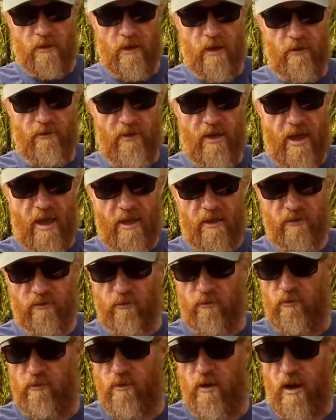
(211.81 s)
Now the
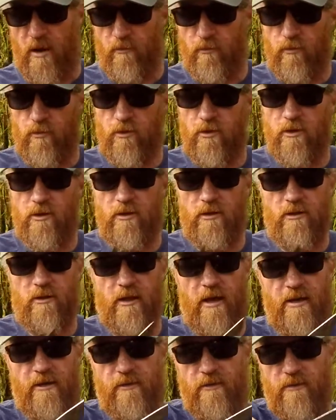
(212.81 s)
handle, I really
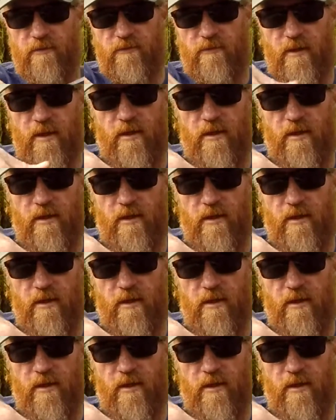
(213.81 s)
like this